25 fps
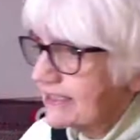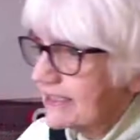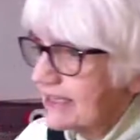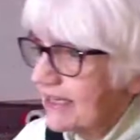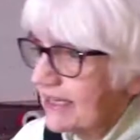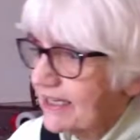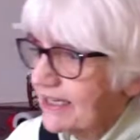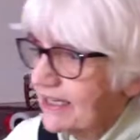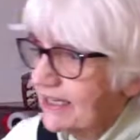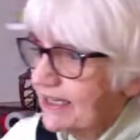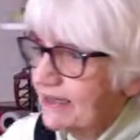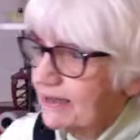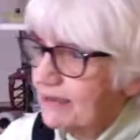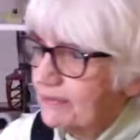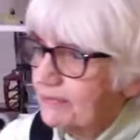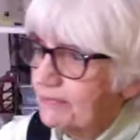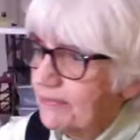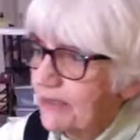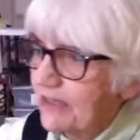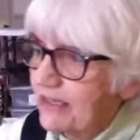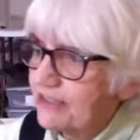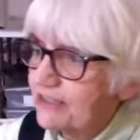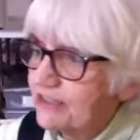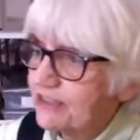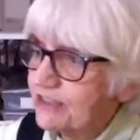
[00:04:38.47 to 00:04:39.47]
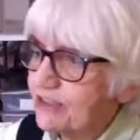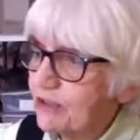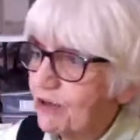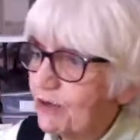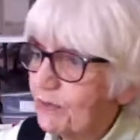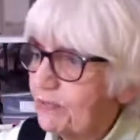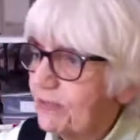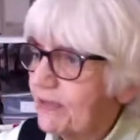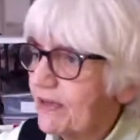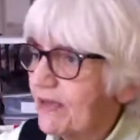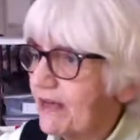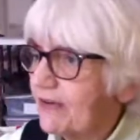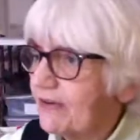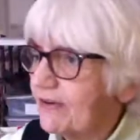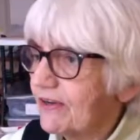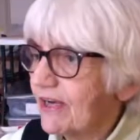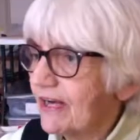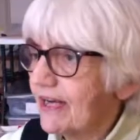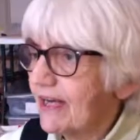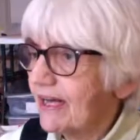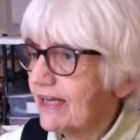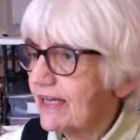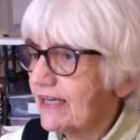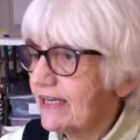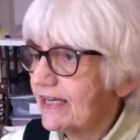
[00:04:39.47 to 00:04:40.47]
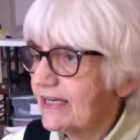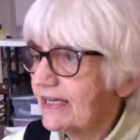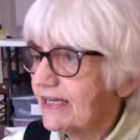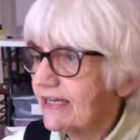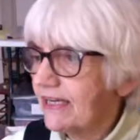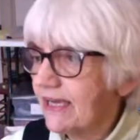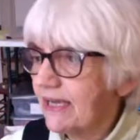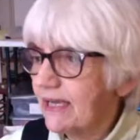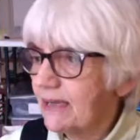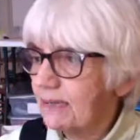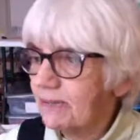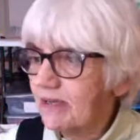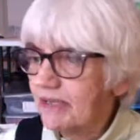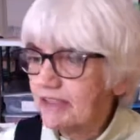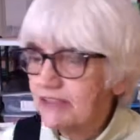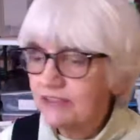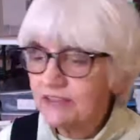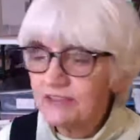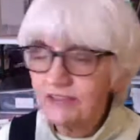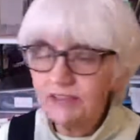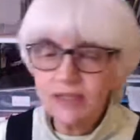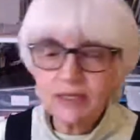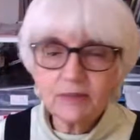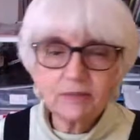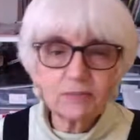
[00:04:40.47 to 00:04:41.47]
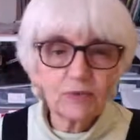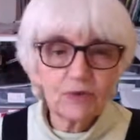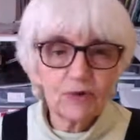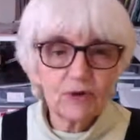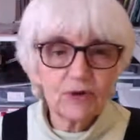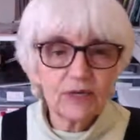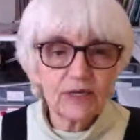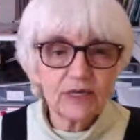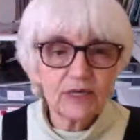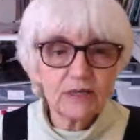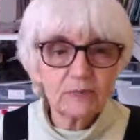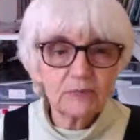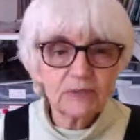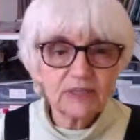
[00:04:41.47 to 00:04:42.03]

Uh, my snowplow guy came yesterday morning,